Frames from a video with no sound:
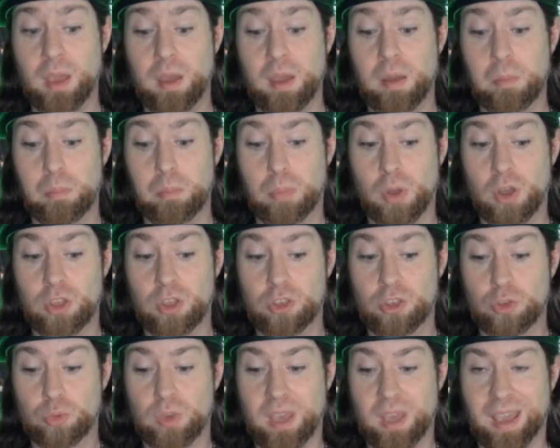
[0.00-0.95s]
But
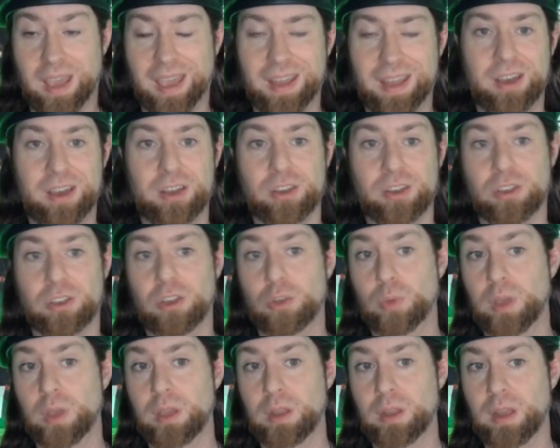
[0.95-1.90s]
you cannot go
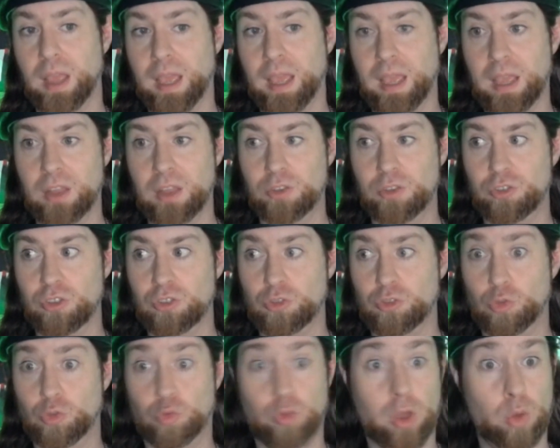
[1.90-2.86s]
in and just
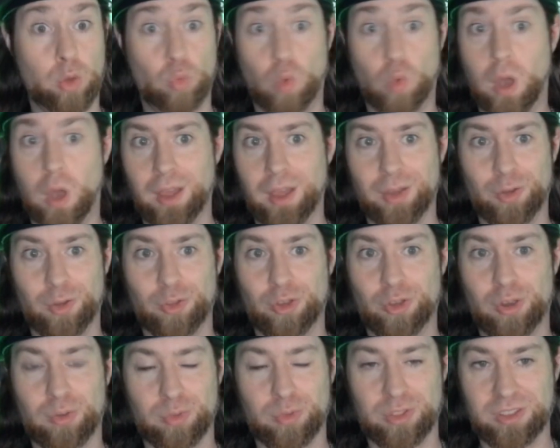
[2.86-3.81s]
run wild
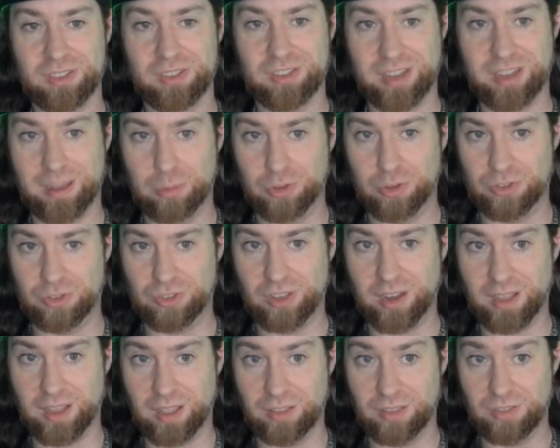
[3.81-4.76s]
over the established
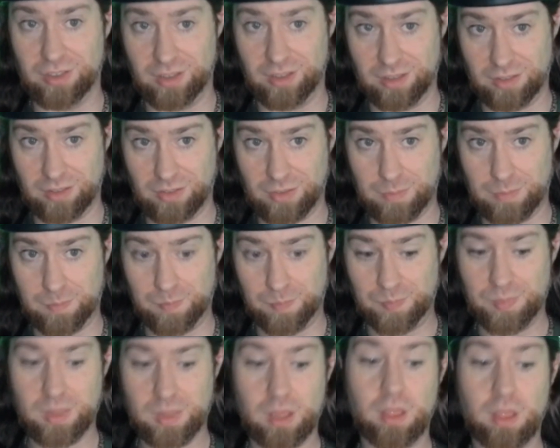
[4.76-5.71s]
setting as it is.
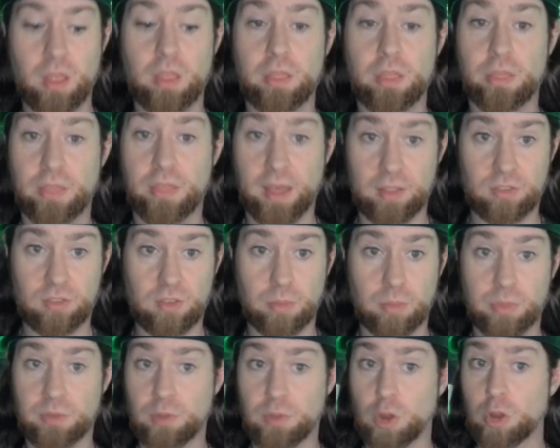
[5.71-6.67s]
That's
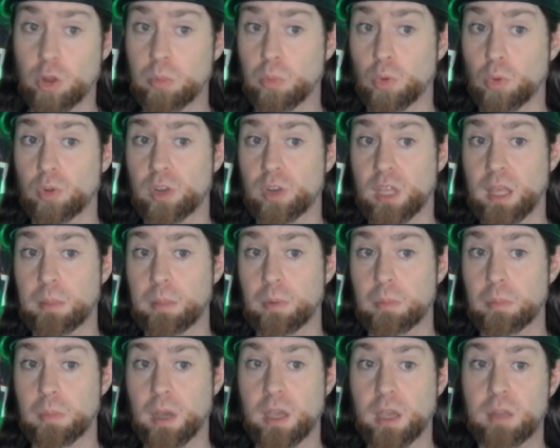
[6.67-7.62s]
something very important to keep in
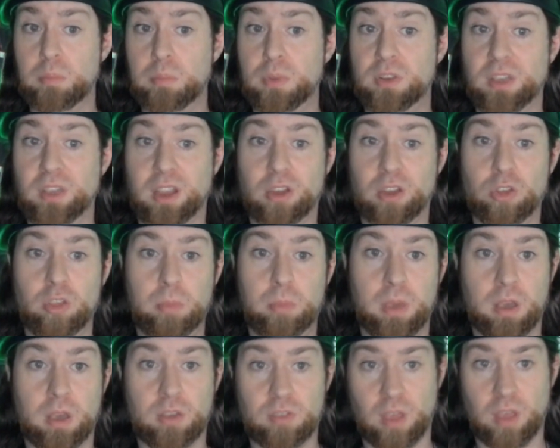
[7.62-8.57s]
mind, particularly
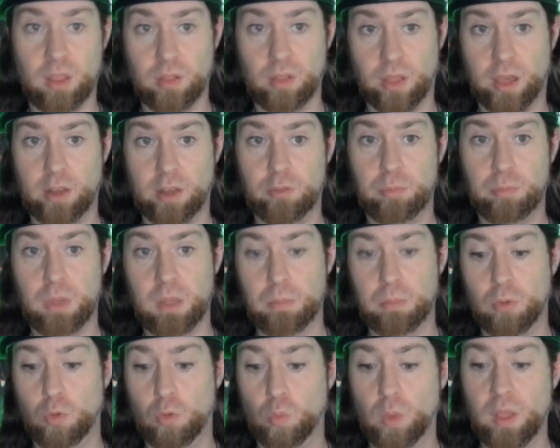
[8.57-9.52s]
because a lot of
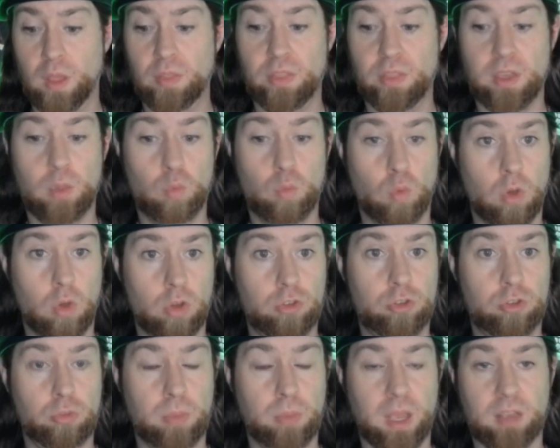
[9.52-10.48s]
people, when they want
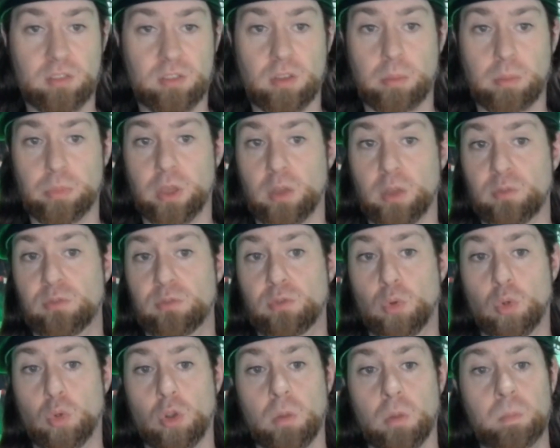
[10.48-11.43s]
to make something
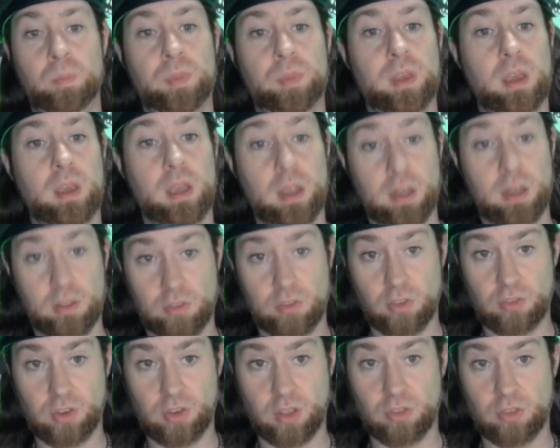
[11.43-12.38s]
for an
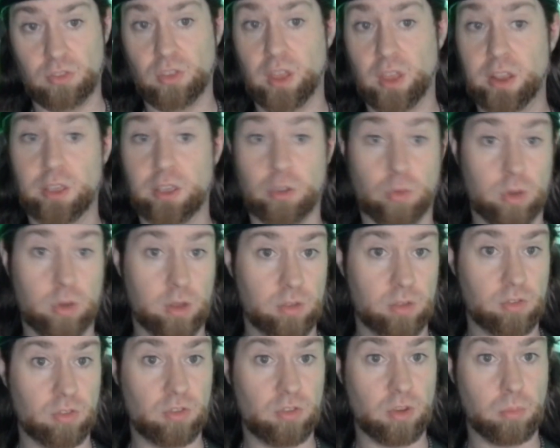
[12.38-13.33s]
existing setting or an
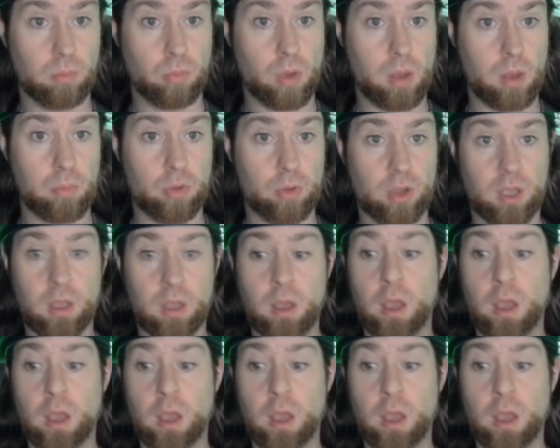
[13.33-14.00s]
existing property,